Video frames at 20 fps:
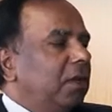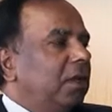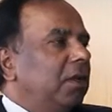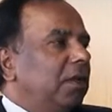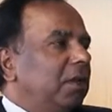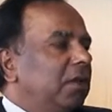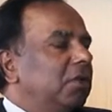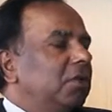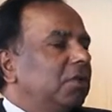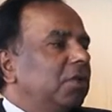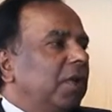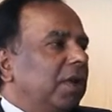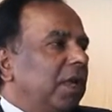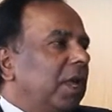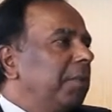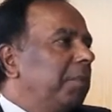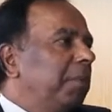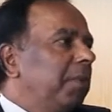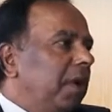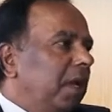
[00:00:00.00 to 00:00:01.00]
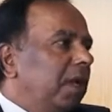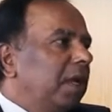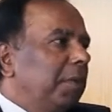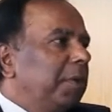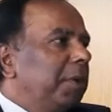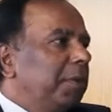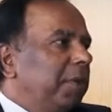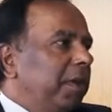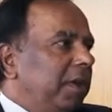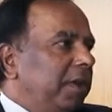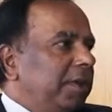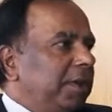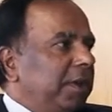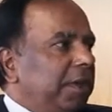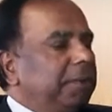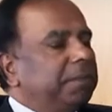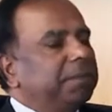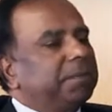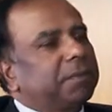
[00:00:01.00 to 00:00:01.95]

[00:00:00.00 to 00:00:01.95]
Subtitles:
is your capability.